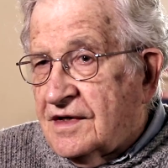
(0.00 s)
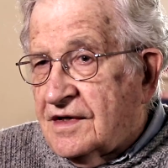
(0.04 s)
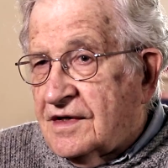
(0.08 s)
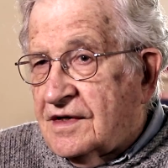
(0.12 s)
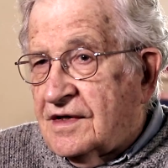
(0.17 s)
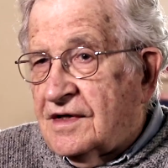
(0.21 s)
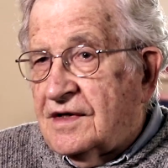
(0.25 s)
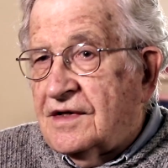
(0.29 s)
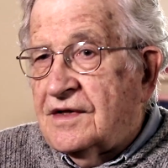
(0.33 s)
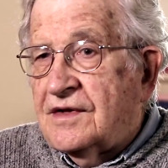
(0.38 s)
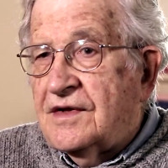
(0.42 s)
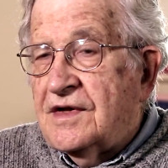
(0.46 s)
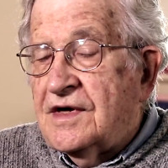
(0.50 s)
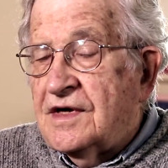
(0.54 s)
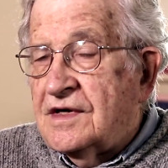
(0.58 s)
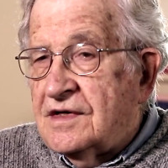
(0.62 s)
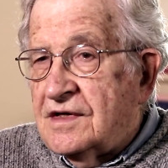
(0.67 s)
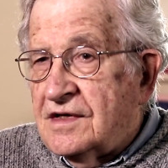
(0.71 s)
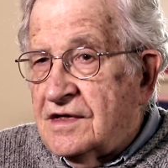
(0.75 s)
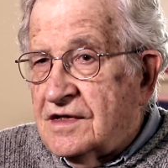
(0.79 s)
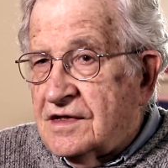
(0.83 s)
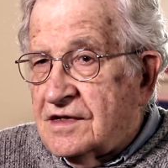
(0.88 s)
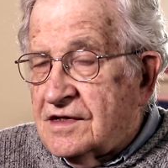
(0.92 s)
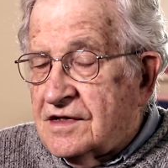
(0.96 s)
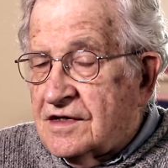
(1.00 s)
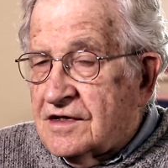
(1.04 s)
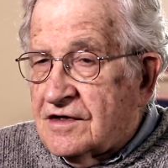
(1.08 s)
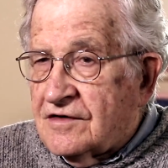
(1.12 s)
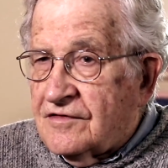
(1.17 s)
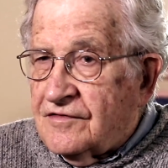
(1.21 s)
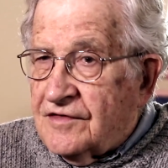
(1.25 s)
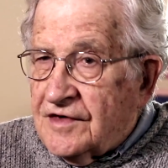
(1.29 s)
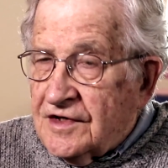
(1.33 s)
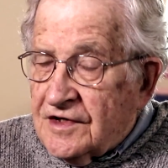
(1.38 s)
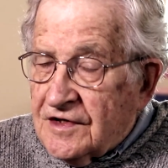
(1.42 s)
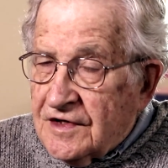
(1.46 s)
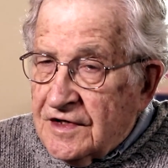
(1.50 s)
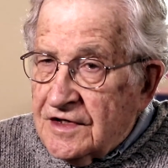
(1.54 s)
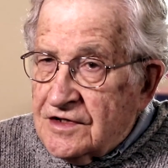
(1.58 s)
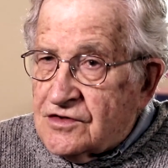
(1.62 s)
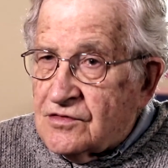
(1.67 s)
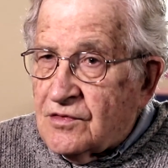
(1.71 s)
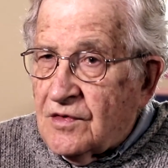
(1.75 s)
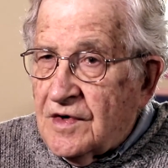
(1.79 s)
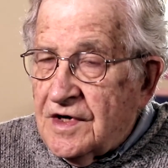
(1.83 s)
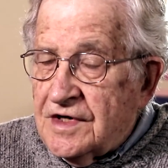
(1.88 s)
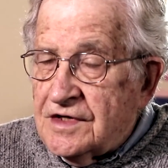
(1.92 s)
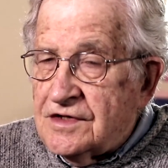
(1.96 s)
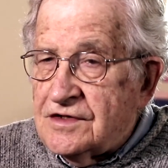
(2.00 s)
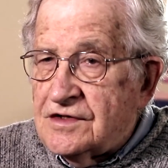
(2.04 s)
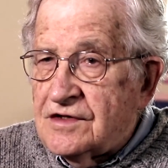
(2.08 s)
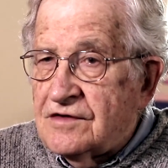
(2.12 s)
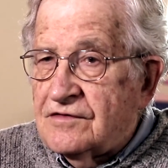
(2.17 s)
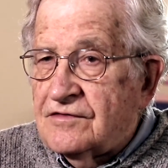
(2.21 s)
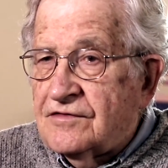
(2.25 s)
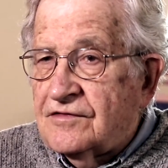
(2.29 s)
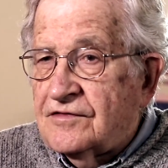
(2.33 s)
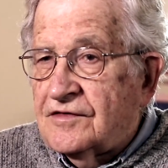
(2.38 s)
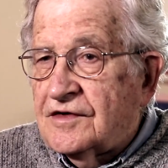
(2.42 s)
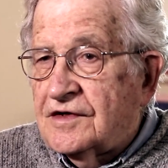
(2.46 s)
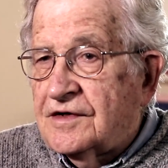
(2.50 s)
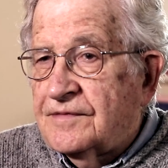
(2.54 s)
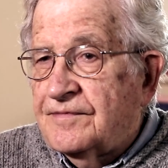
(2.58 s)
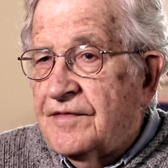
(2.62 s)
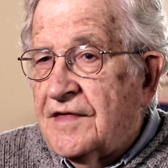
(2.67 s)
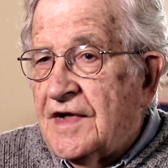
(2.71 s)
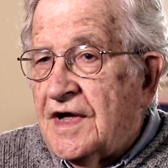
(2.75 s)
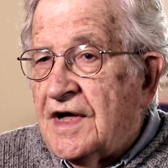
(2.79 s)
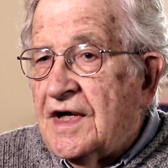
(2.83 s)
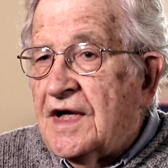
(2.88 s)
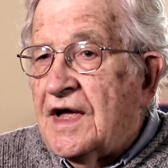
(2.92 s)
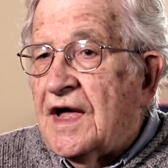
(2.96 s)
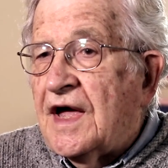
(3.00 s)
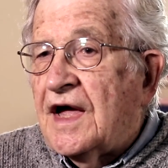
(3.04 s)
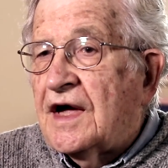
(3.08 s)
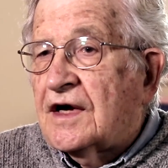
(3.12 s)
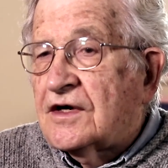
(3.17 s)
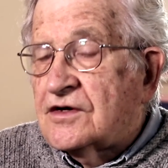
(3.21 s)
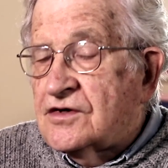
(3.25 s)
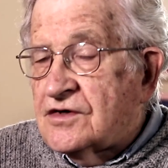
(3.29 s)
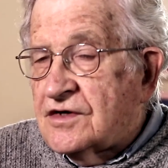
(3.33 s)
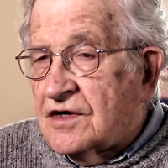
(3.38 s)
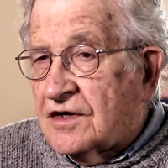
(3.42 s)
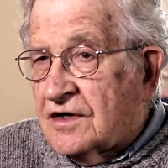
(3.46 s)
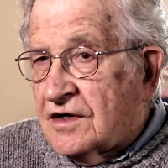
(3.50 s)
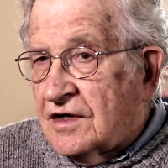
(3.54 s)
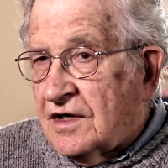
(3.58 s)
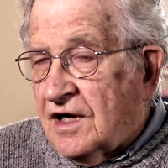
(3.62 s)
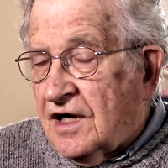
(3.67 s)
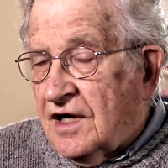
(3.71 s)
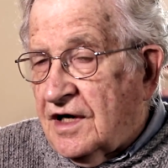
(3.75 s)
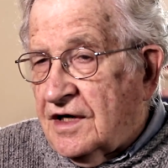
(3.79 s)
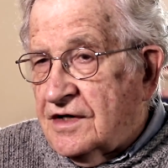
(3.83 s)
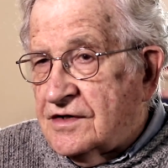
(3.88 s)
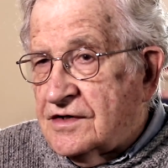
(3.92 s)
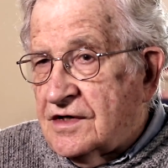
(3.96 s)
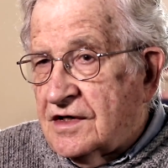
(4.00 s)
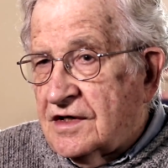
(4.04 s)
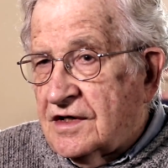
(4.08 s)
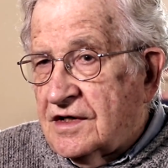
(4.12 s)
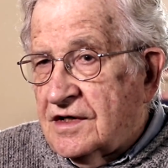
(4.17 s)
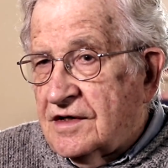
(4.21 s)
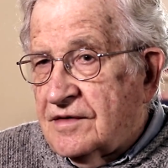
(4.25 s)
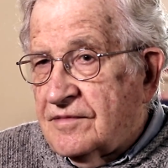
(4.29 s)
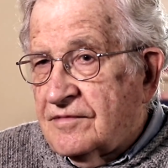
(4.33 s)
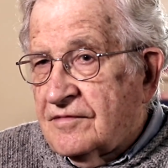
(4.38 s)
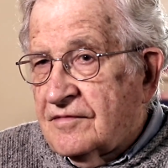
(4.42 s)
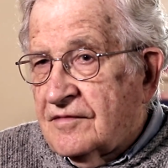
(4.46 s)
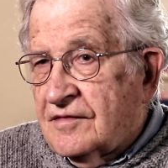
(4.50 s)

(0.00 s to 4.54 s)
And then there are various ways of externalizing it